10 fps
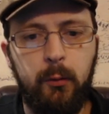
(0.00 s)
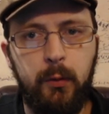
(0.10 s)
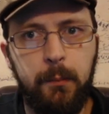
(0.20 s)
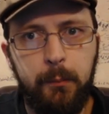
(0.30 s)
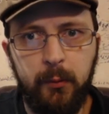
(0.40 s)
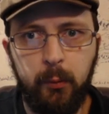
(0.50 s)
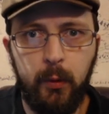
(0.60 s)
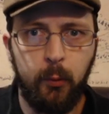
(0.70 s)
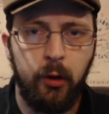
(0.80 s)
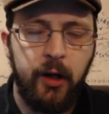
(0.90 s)
when
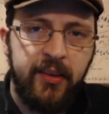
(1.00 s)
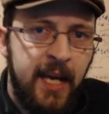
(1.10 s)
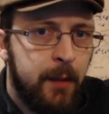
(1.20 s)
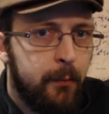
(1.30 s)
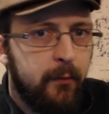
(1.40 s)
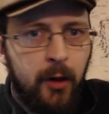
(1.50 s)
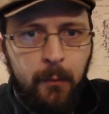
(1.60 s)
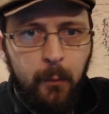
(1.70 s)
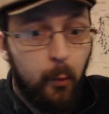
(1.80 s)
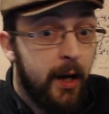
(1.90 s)
Morgoth came
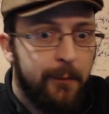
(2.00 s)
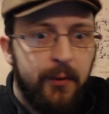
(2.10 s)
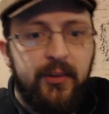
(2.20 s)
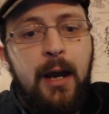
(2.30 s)
from whatever is